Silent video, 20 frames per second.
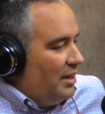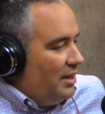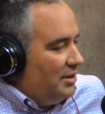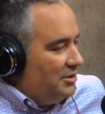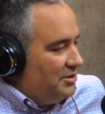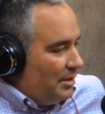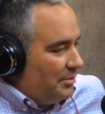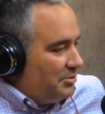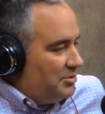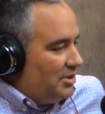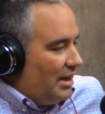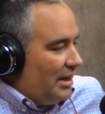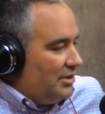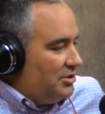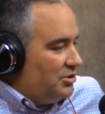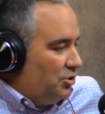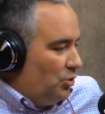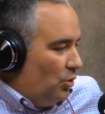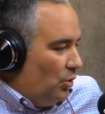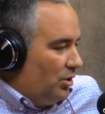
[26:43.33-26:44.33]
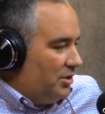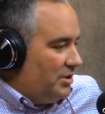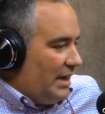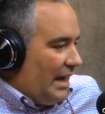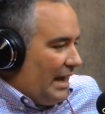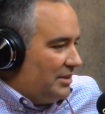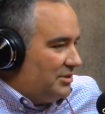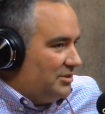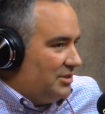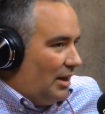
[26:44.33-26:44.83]
subsidize your
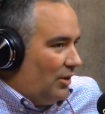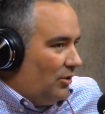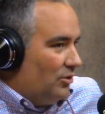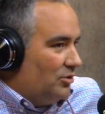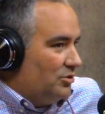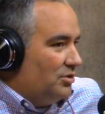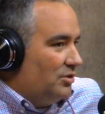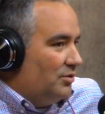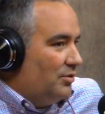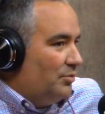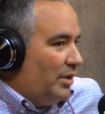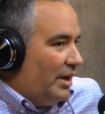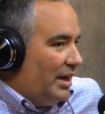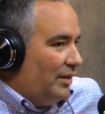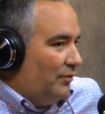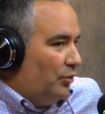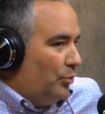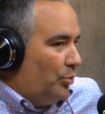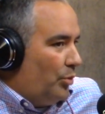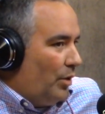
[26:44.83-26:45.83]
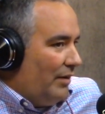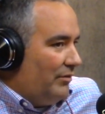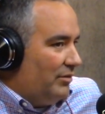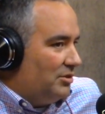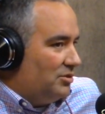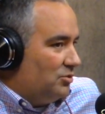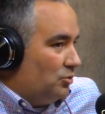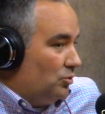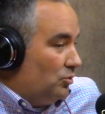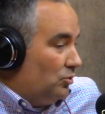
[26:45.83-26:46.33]
tax dollars paying for private
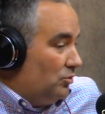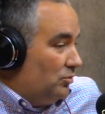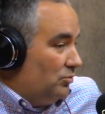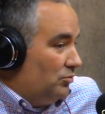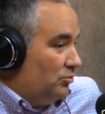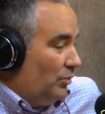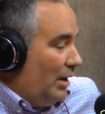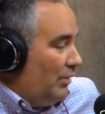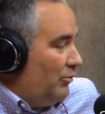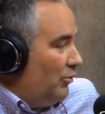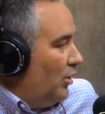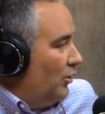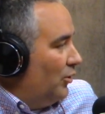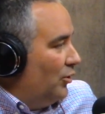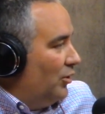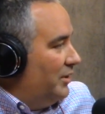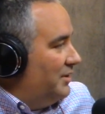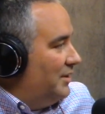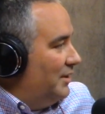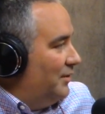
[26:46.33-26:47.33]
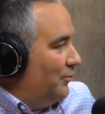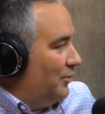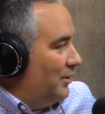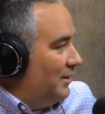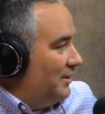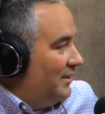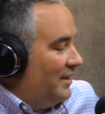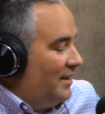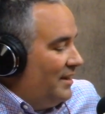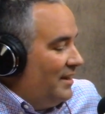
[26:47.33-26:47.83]
school, right, wrong, or indifferent.